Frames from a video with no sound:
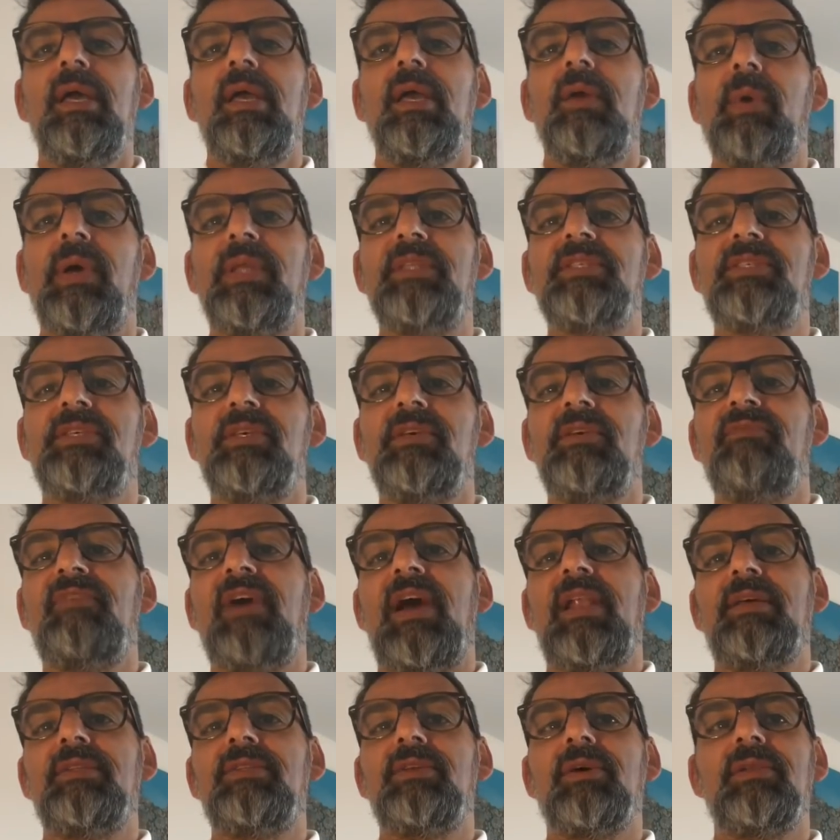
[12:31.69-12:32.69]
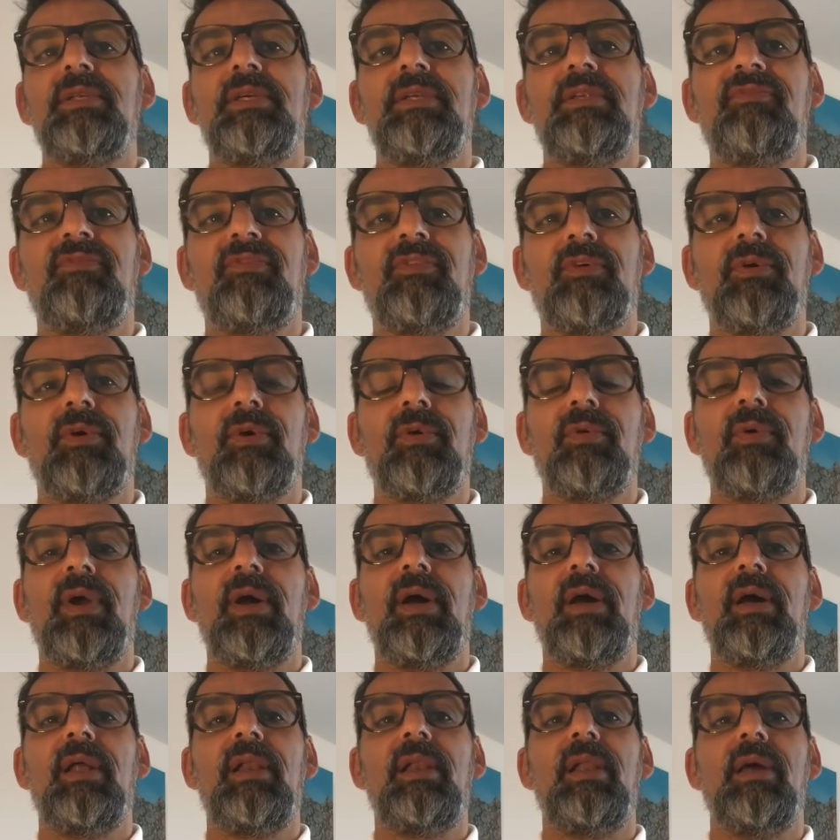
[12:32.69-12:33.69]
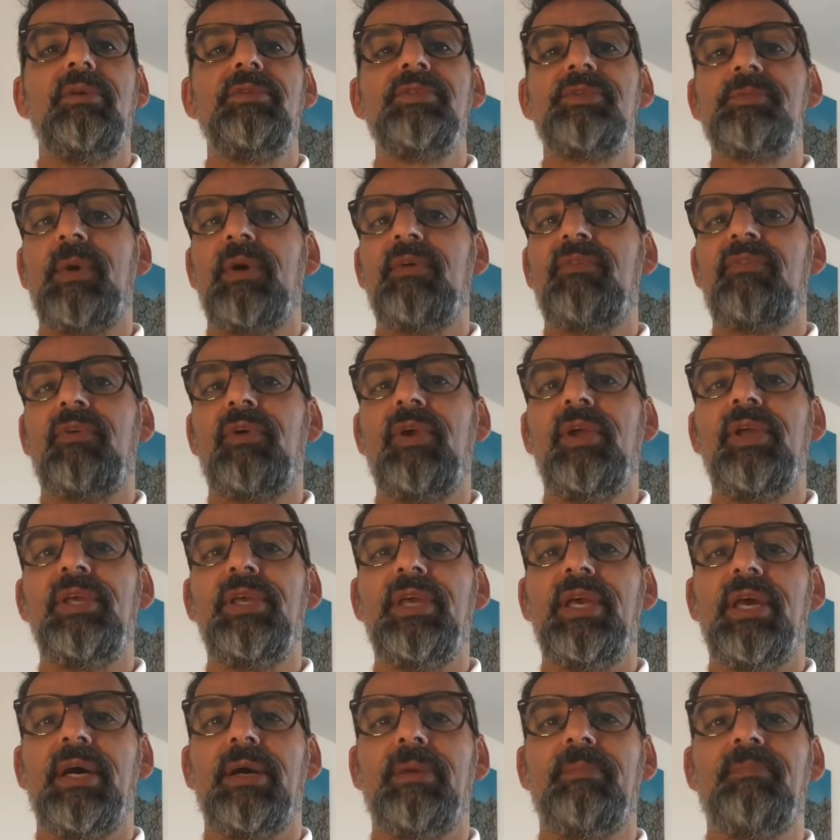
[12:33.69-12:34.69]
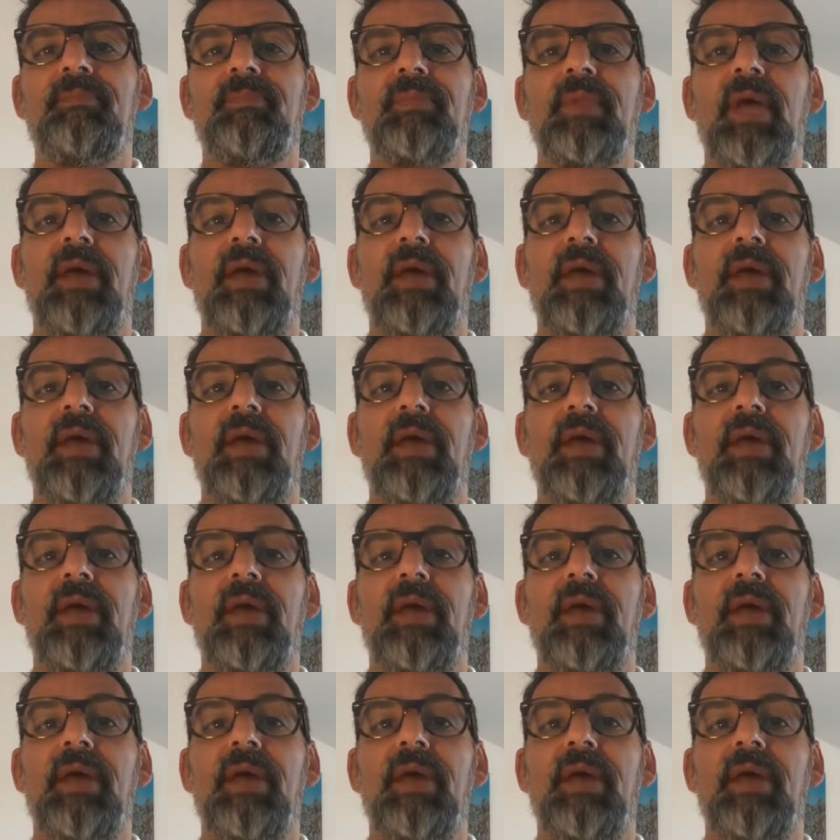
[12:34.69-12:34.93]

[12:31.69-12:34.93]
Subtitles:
He went to Valladolid for a loan spell for a year